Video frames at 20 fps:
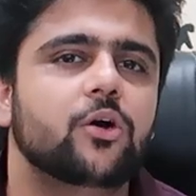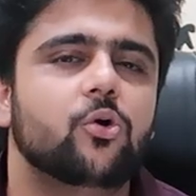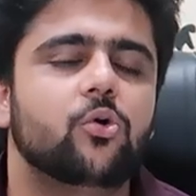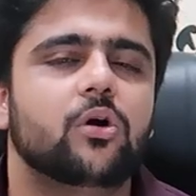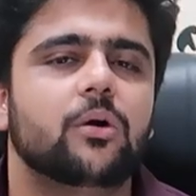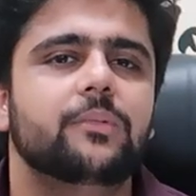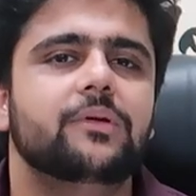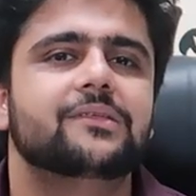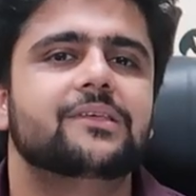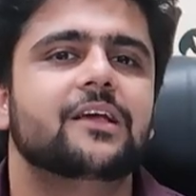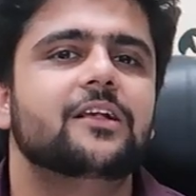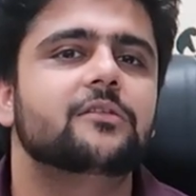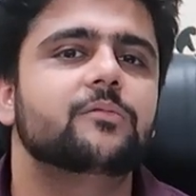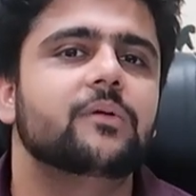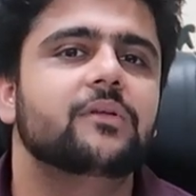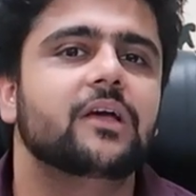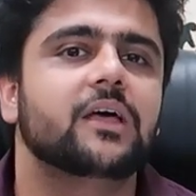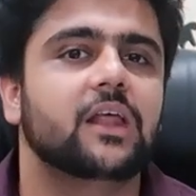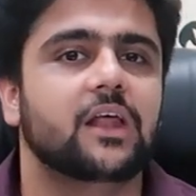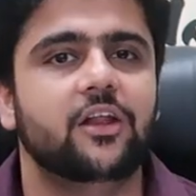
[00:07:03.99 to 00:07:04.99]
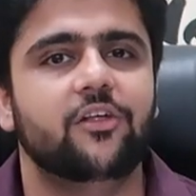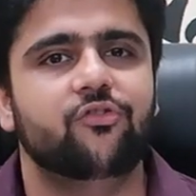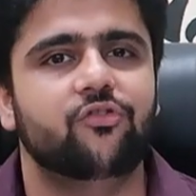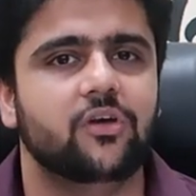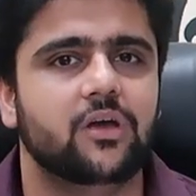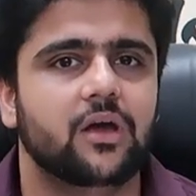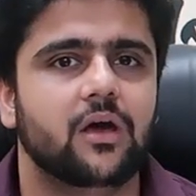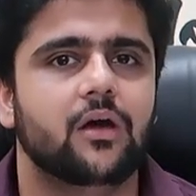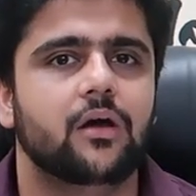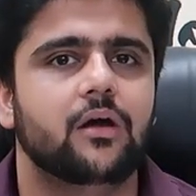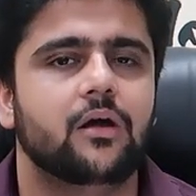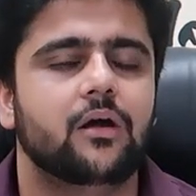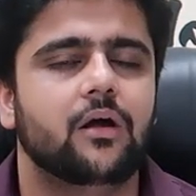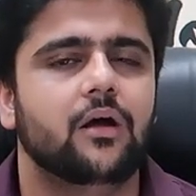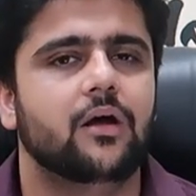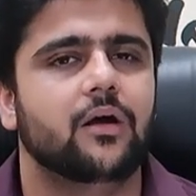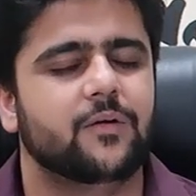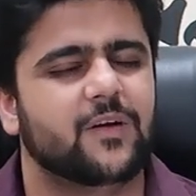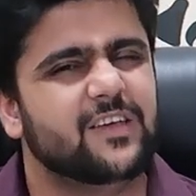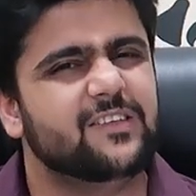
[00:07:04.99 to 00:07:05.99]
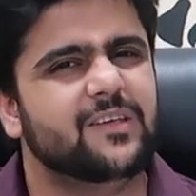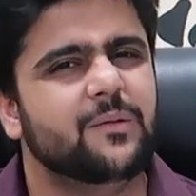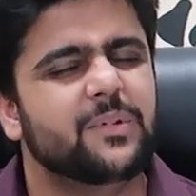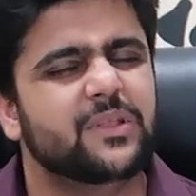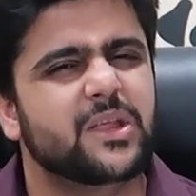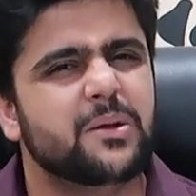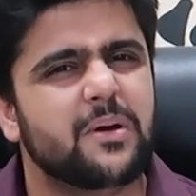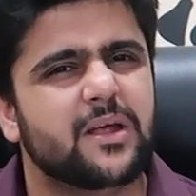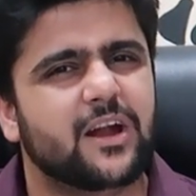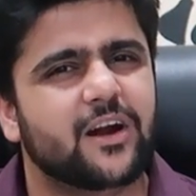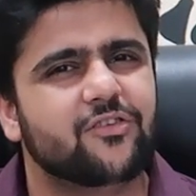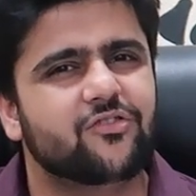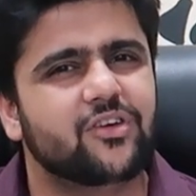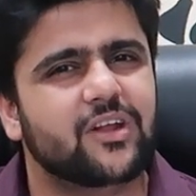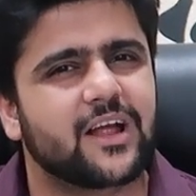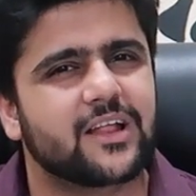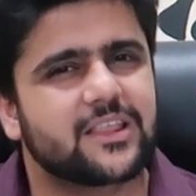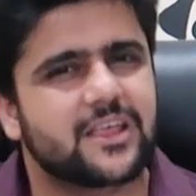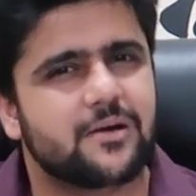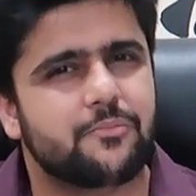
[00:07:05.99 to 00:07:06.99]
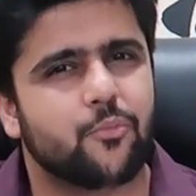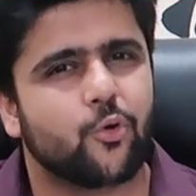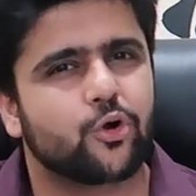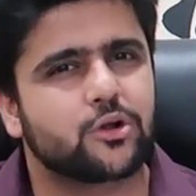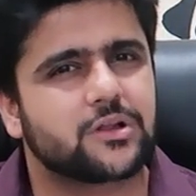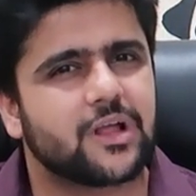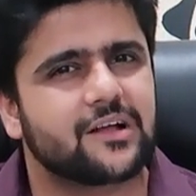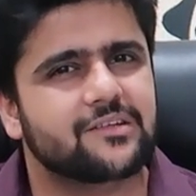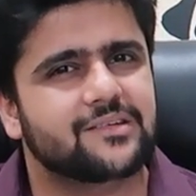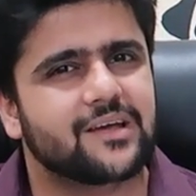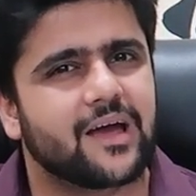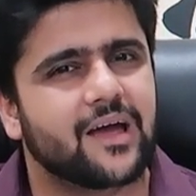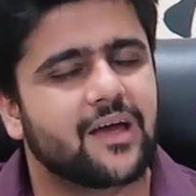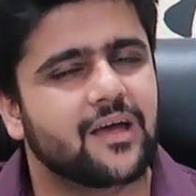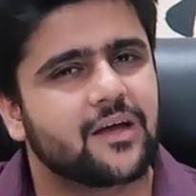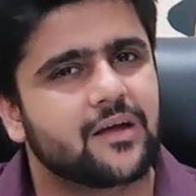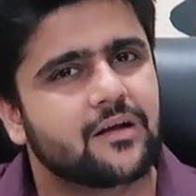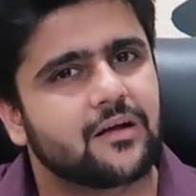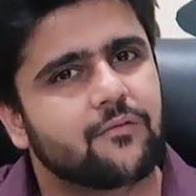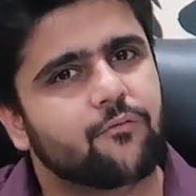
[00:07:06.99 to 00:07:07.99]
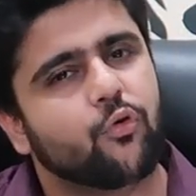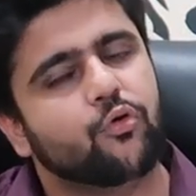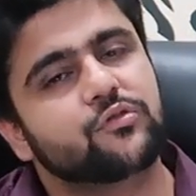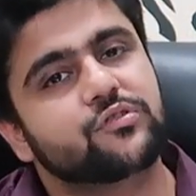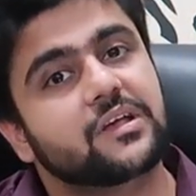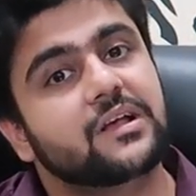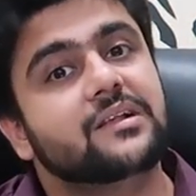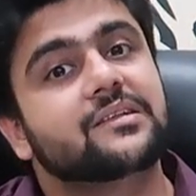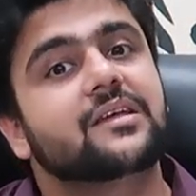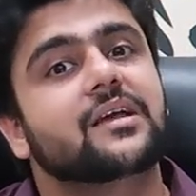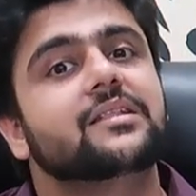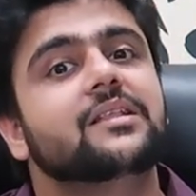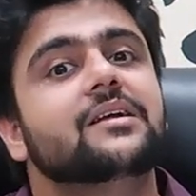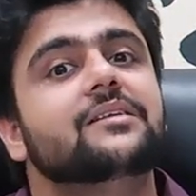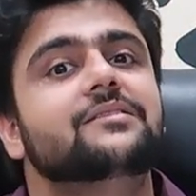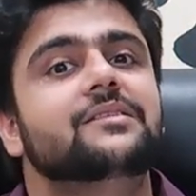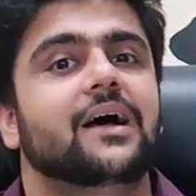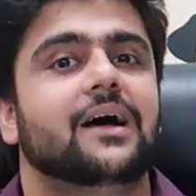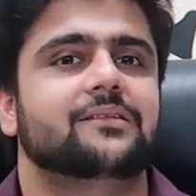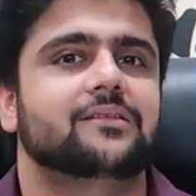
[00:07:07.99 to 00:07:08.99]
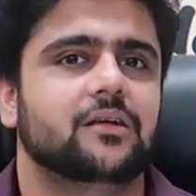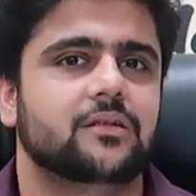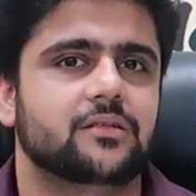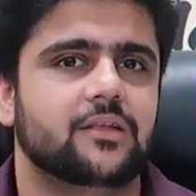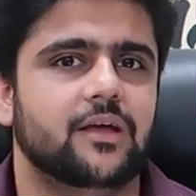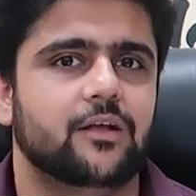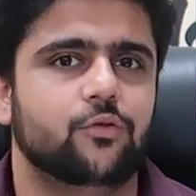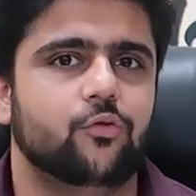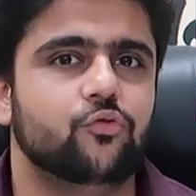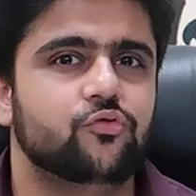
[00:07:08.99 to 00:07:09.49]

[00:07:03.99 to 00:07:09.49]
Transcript: achieve much in sales. A person who has energy and speaks well can succeed in sales.